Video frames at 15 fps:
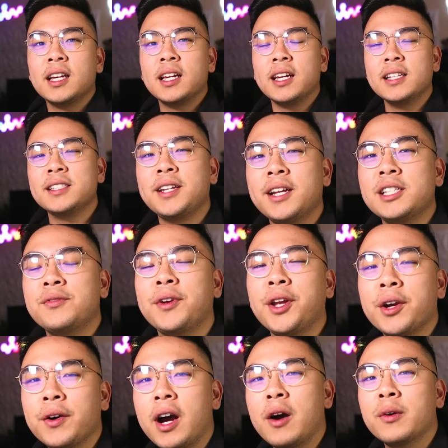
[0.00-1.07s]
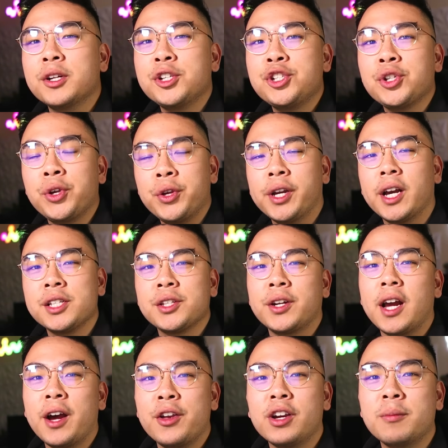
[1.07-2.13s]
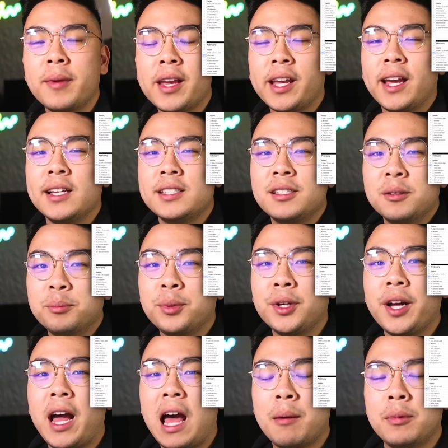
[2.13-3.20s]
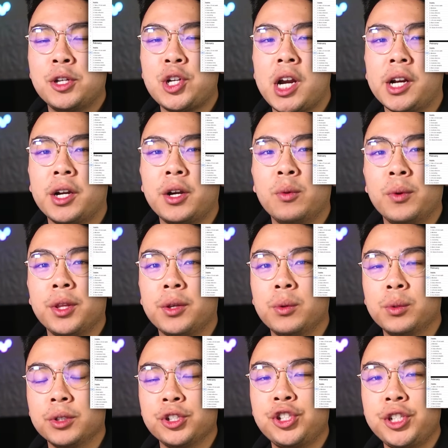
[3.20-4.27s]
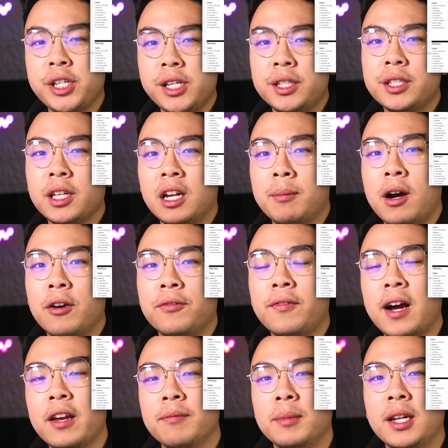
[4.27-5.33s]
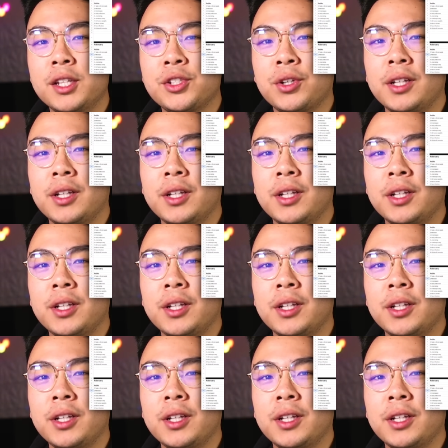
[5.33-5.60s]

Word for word: In today's video, I want to show you guys on how you can make a simple habit tracker with Google Sheets in about 5 minutes or